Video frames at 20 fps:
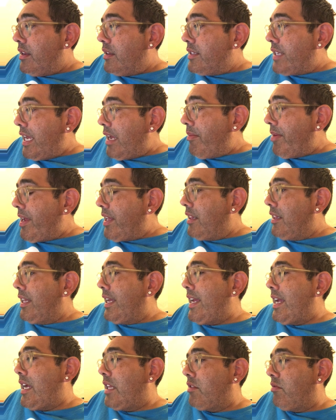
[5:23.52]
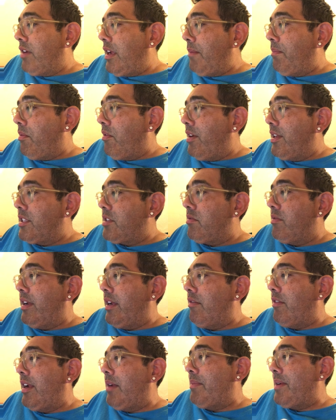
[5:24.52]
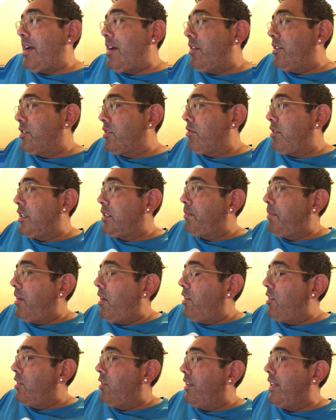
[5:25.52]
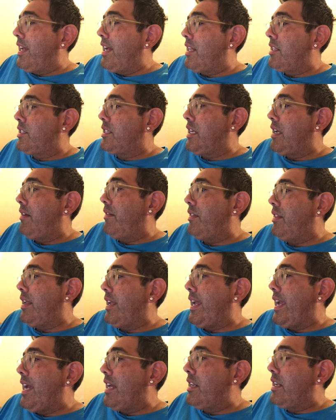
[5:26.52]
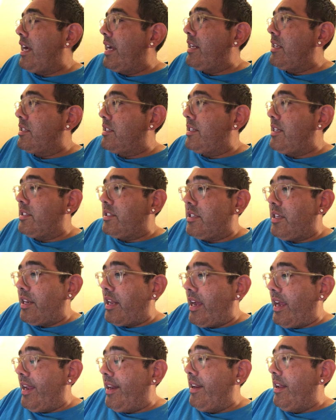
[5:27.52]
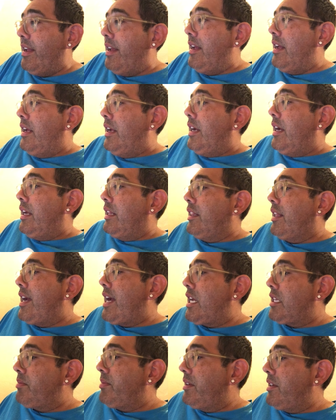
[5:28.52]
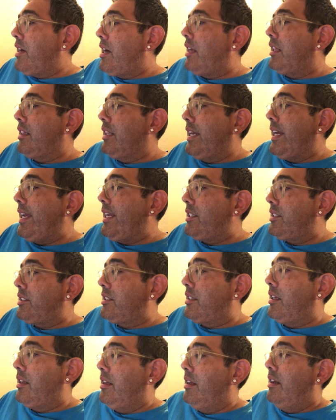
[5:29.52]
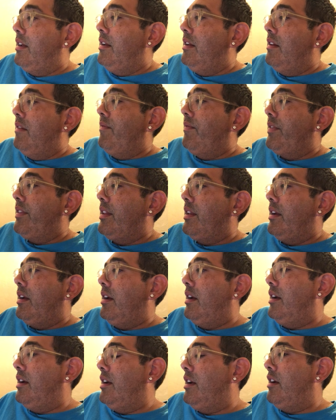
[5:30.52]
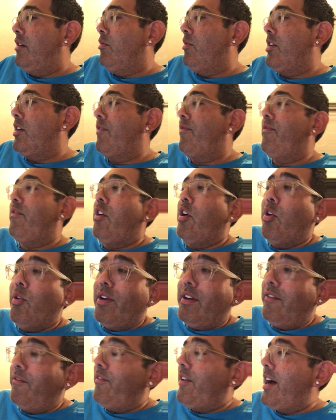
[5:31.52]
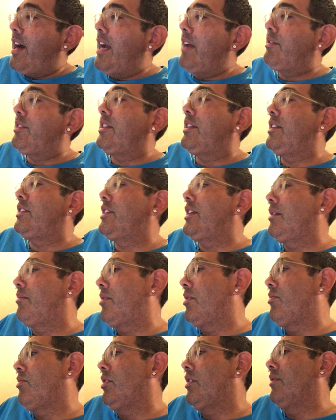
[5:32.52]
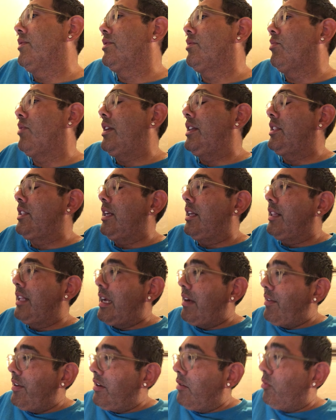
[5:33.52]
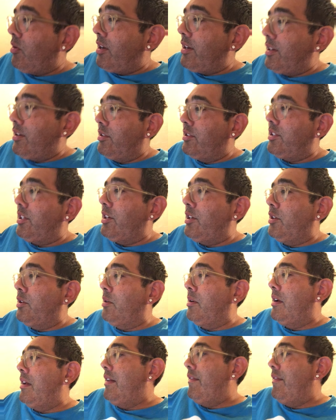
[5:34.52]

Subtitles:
Damian Lee had 3 points, 3 rebounds. Chris Paul only had he had 9 assists tonight. And last but not least, we're 0-5 to the Timberwolves, 111-102.